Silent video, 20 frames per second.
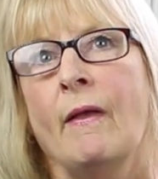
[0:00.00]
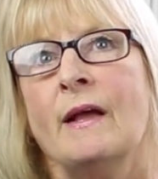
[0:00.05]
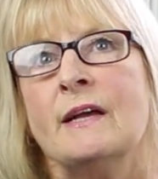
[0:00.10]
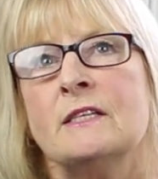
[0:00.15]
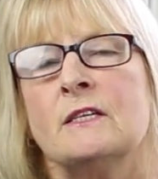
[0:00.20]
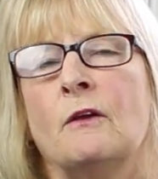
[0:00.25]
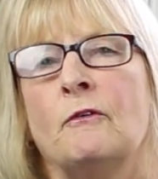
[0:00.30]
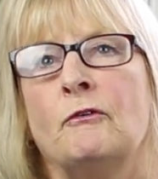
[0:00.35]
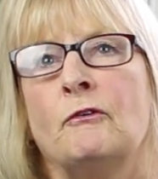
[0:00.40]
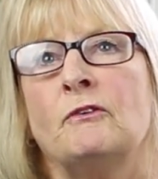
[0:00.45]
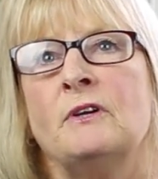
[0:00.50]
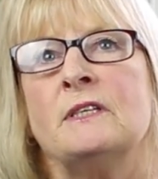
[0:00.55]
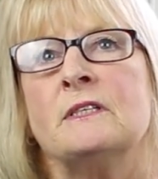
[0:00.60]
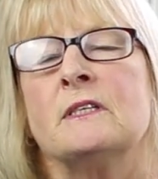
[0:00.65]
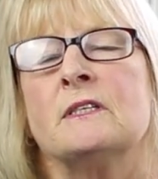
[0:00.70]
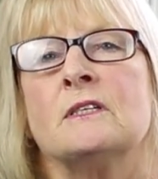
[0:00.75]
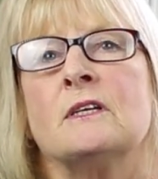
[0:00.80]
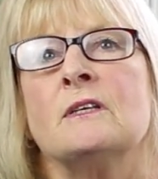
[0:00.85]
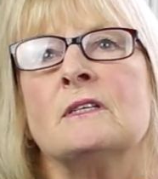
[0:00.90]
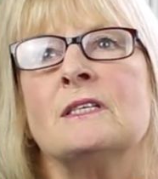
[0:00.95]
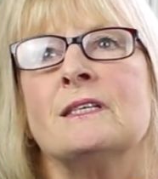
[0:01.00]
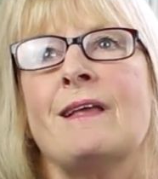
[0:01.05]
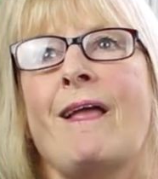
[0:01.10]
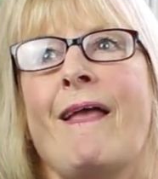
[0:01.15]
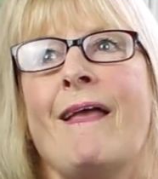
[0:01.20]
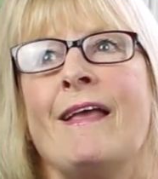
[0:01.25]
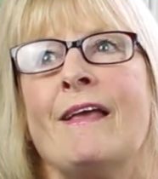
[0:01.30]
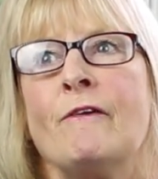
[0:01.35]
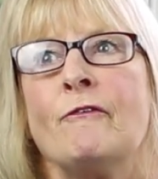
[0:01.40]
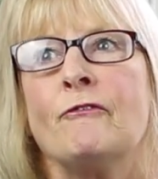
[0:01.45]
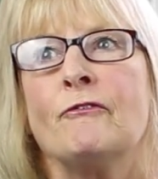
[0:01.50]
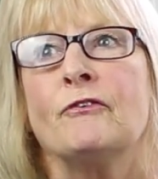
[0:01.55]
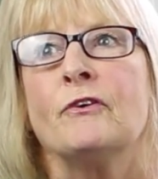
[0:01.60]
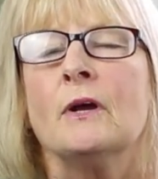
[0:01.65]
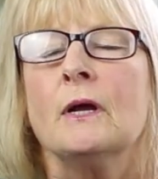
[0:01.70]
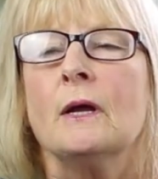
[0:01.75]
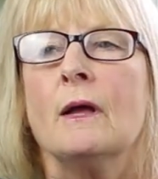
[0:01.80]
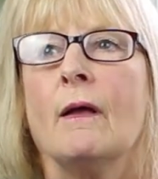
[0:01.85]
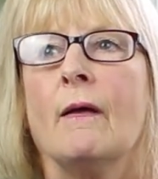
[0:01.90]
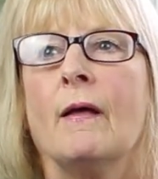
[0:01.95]
So for instance, if
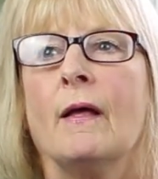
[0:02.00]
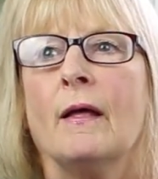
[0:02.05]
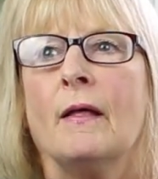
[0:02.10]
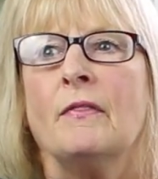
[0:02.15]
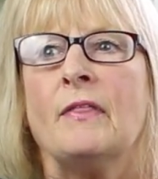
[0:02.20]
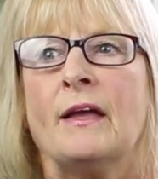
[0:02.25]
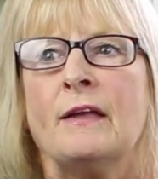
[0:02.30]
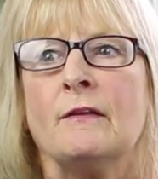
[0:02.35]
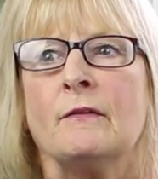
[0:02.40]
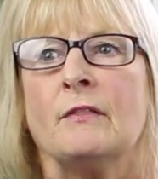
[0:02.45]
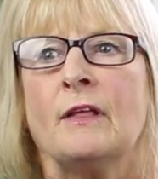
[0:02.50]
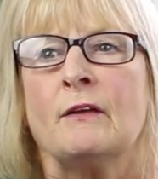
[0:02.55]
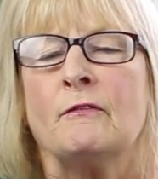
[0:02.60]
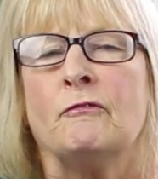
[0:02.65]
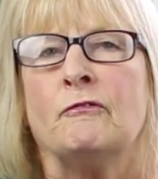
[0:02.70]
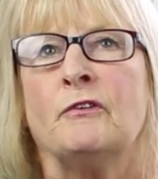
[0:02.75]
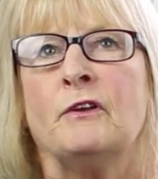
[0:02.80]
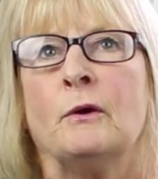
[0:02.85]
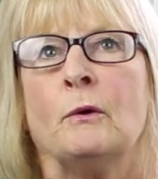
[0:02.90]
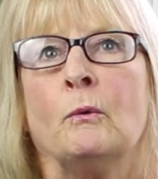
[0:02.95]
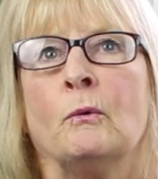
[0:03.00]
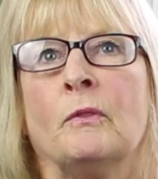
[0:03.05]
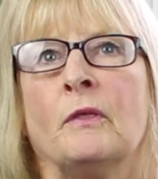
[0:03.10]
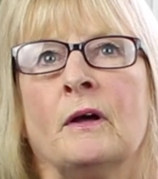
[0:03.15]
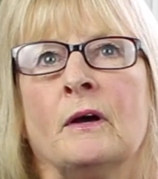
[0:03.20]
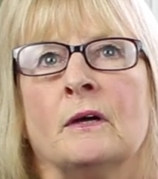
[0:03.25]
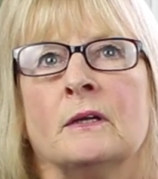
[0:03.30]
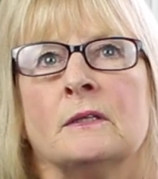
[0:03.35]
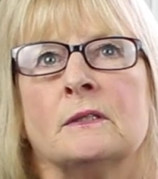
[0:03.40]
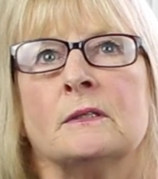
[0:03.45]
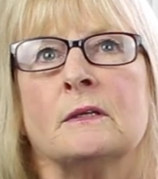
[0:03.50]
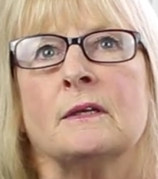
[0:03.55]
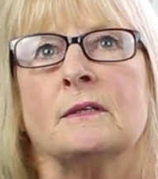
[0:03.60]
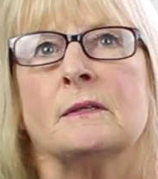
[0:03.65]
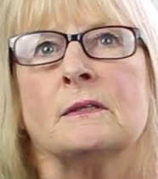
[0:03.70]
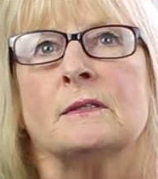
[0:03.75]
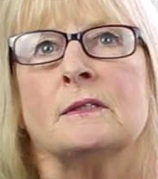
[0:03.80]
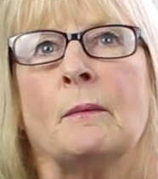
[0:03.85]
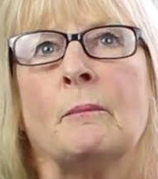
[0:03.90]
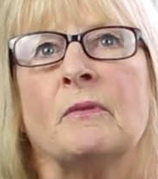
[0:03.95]
they feel that
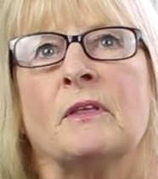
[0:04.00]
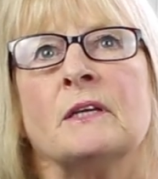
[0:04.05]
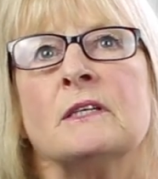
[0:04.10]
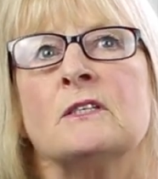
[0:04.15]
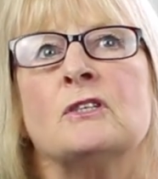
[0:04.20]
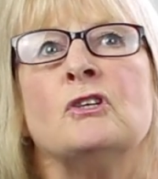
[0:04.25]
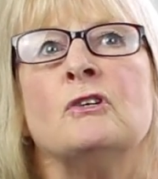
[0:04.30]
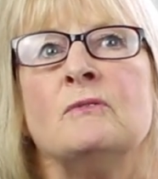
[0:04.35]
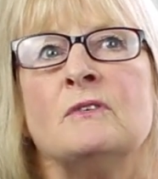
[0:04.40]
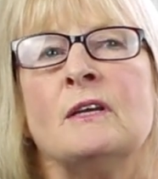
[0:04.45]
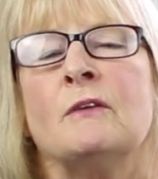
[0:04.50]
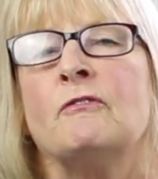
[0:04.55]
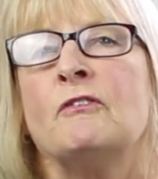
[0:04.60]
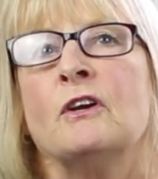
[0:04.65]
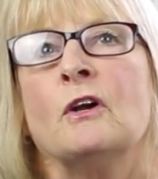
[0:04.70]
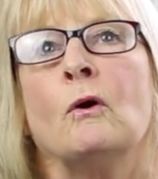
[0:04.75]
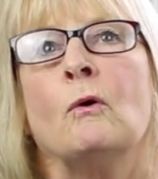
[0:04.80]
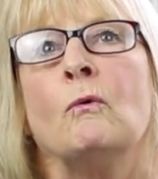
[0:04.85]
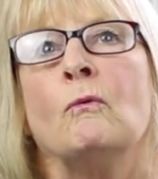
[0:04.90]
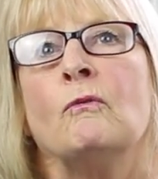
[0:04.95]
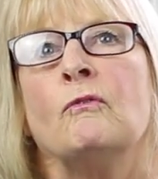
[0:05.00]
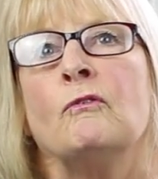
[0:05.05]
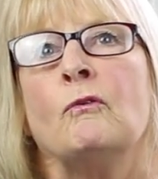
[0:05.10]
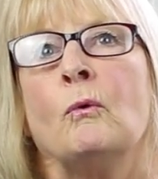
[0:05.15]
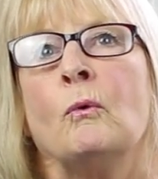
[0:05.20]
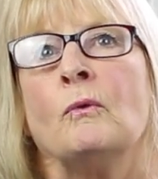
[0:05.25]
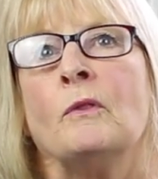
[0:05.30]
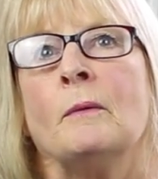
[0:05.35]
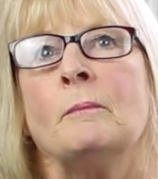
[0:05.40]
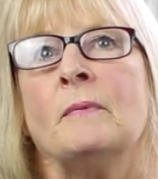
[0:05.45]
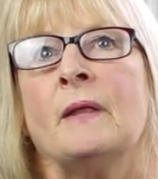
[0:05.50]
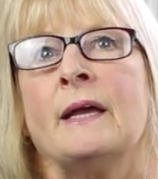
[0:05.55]
something's too difficult for them,